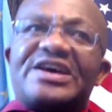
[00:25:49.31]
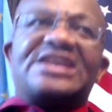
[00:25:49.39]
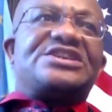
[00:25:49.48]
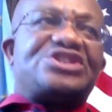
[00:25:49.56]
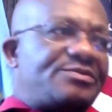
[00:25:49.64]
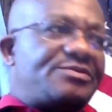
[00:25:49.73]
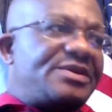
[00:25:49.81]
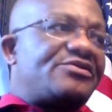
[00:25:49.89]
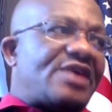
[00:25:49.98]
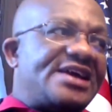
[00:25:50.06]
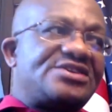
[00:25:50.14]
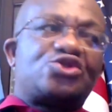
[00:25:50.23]
a legitimate
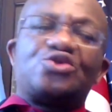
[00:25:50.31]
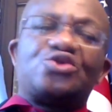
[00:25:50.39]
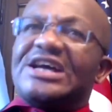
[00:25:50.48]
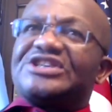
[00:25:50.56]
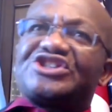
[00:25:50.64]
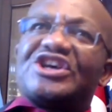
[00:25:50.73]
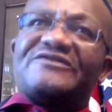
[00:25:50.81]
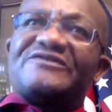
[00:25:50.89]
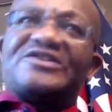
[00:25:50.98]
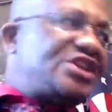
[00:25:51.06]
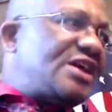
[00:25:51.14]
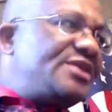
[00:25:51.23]
right to their
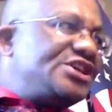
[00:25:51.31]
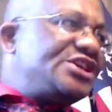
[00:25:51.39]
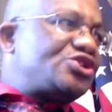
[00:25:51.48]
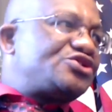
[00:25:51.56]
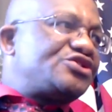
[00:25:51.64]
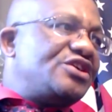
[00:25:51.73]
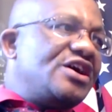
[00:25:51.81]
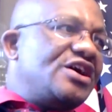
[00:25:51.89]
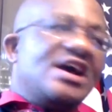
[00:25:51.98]
self-determinations.